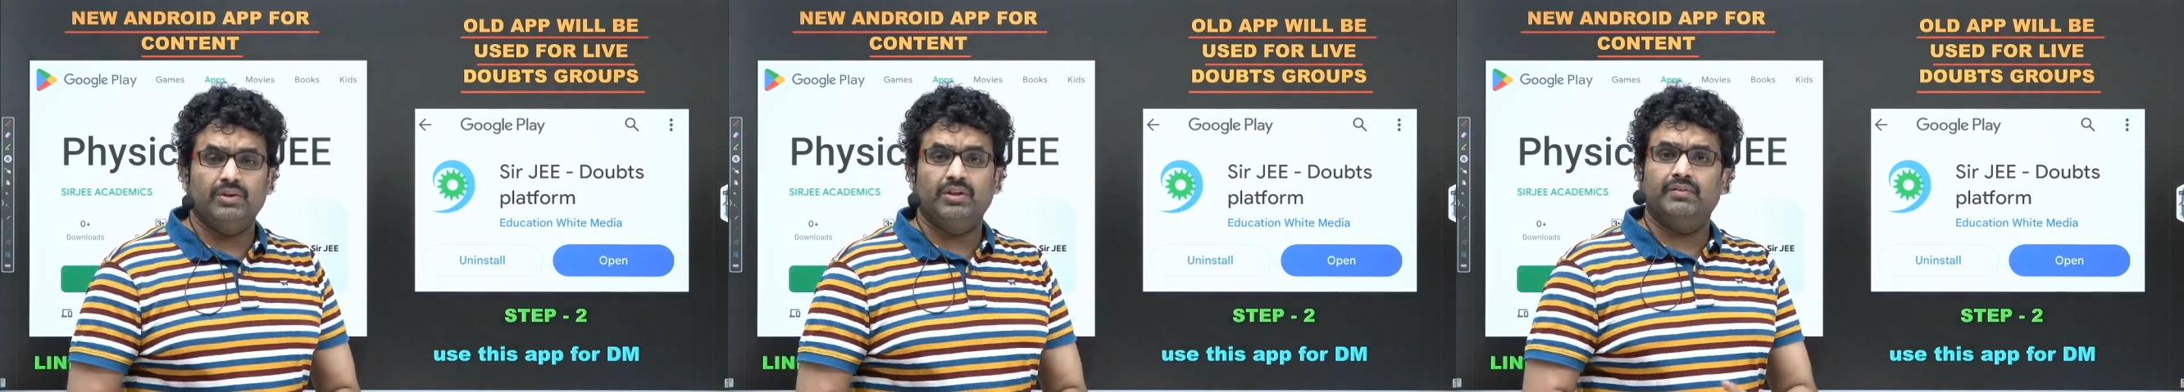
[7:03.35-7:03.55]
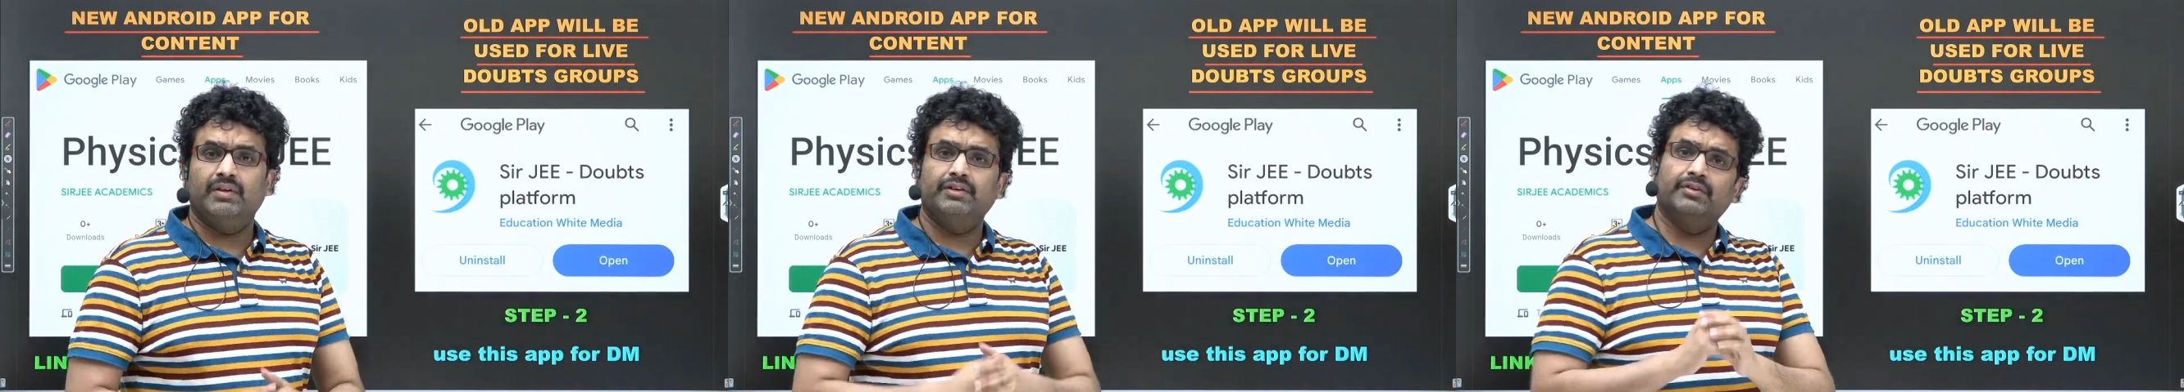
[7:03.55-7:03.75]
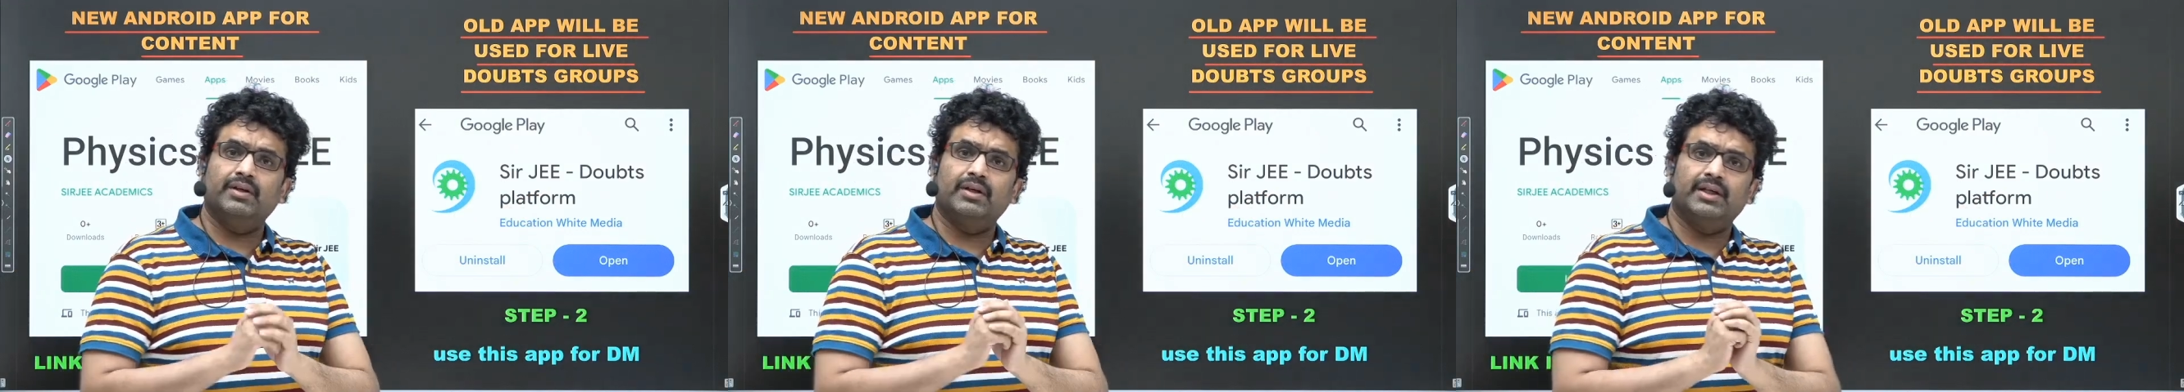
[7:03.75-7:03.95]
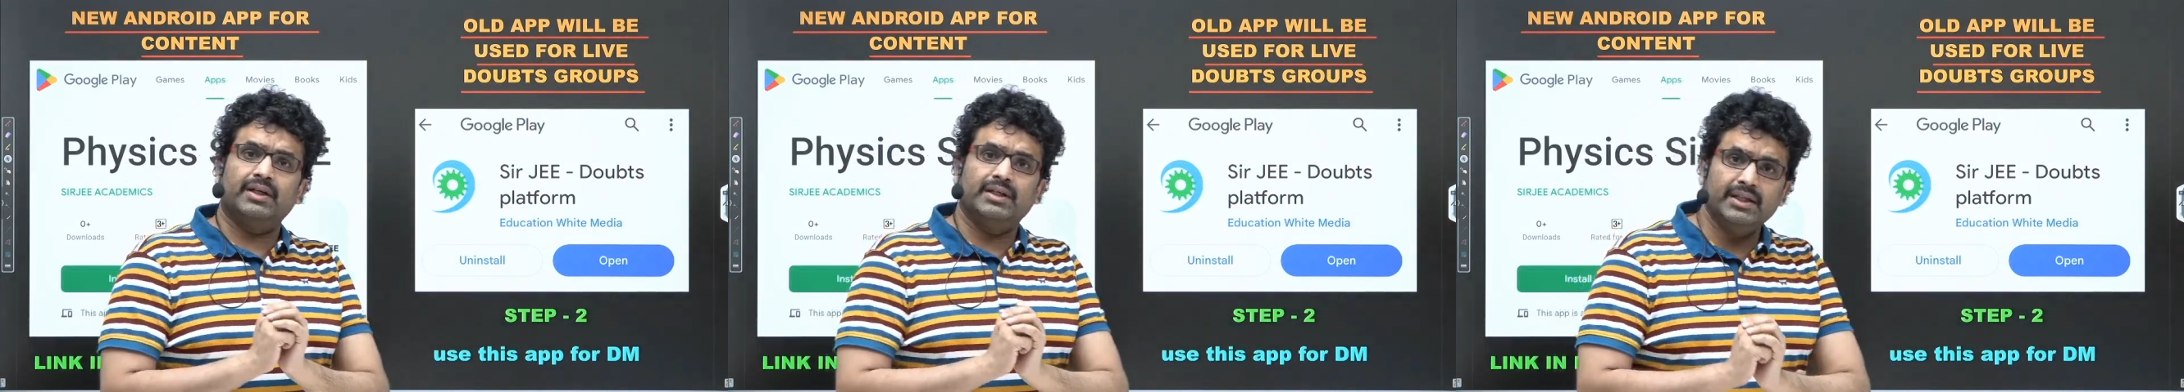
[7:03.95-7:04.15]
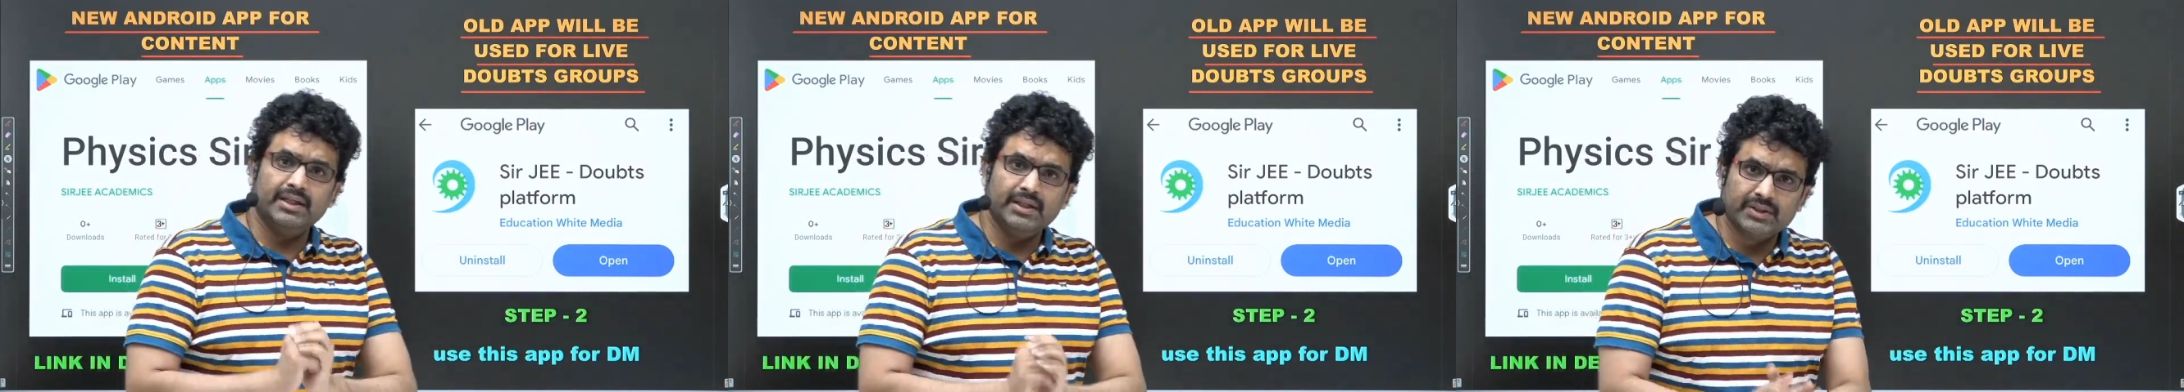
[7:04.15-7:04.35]
Even if you are a
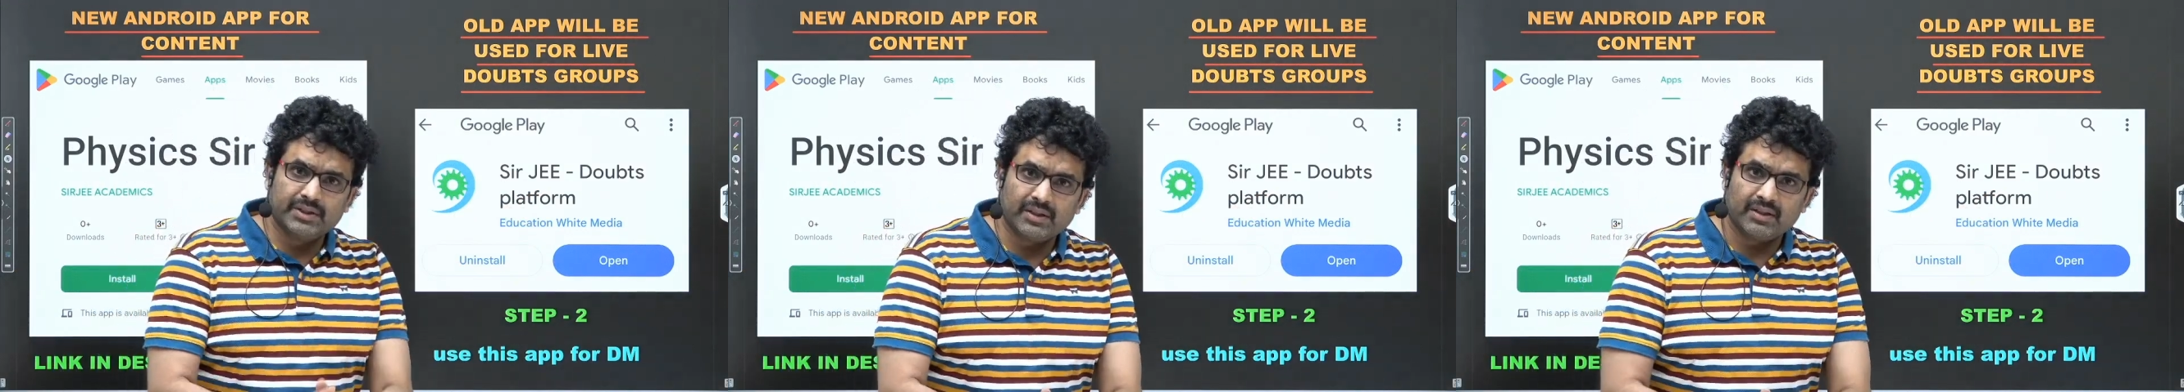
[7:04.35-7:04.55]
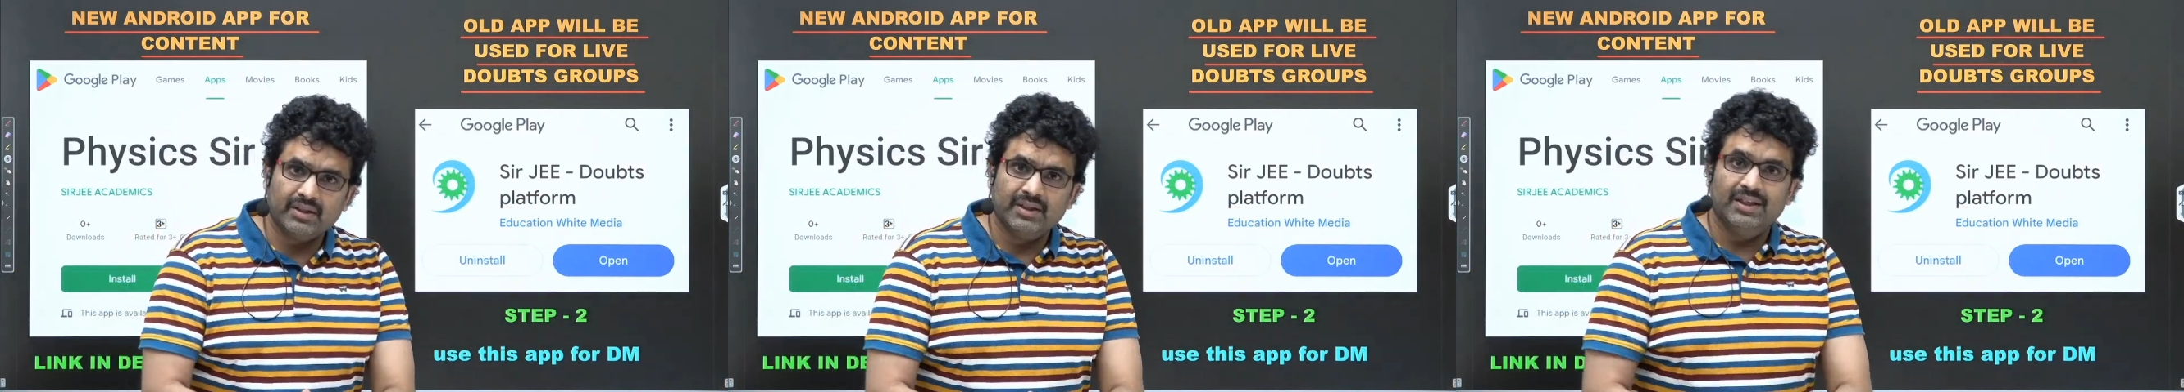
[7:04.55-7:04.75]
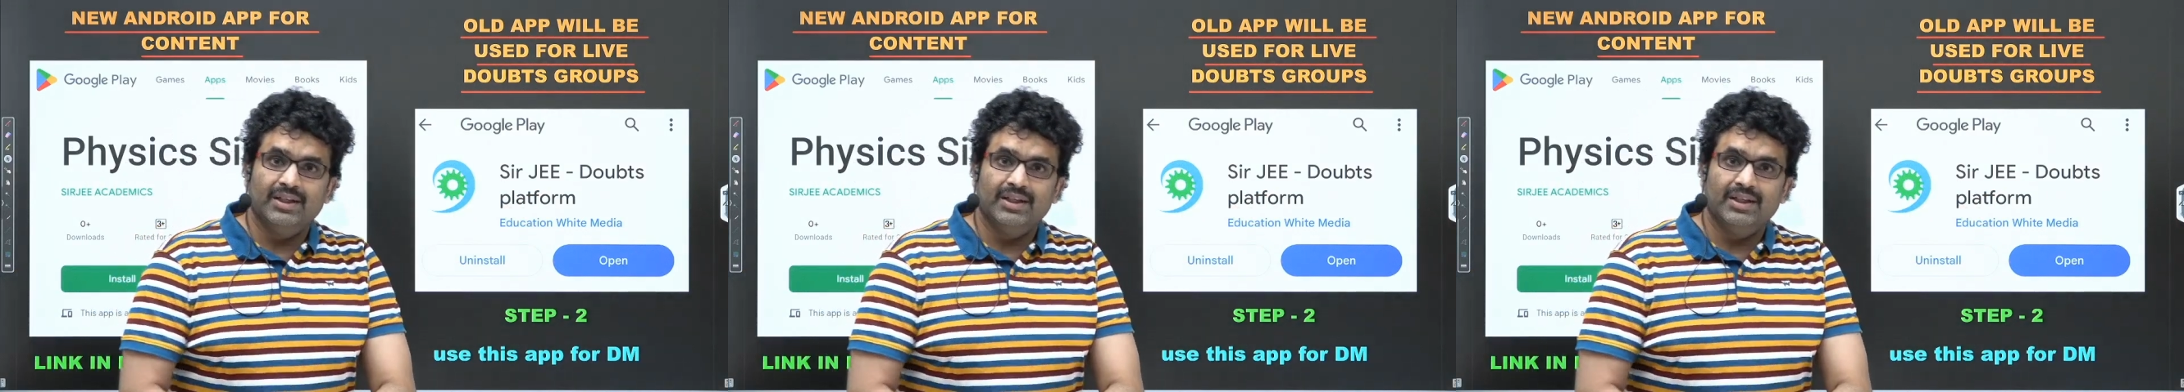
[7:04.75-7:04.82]
teacher